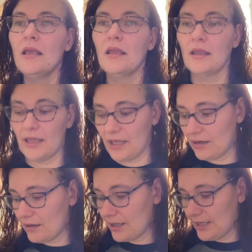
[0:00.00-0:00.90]

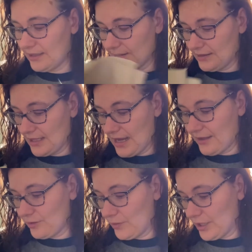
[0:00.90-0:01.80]
Here is the
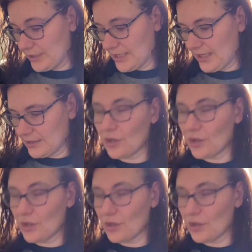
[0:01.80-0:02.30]
other project.